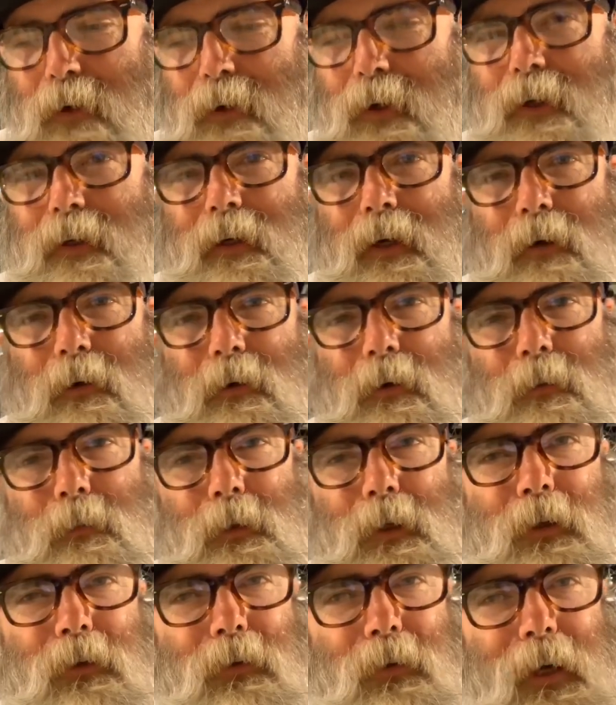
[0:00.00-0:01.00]
it would be
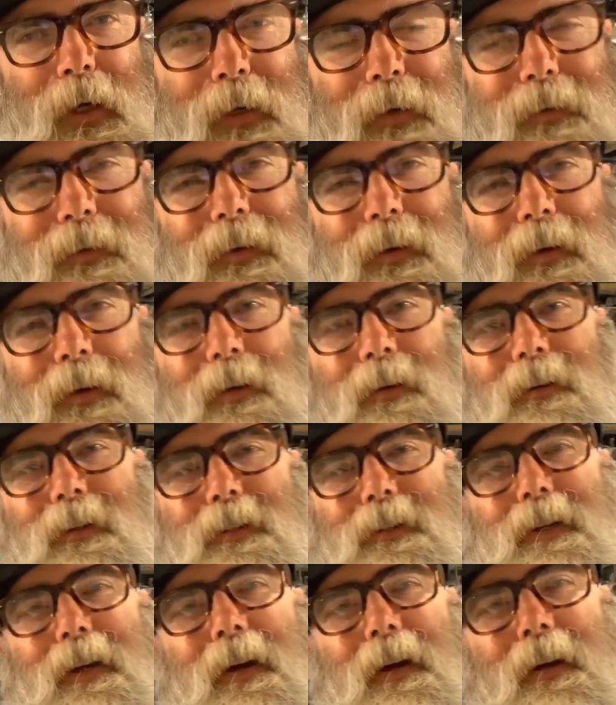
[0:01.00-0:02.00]
great, because
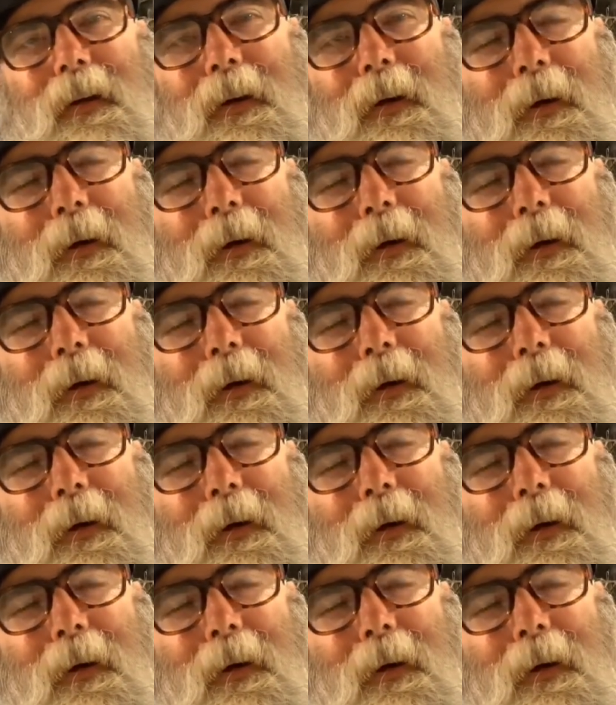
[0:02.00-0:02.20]
I'm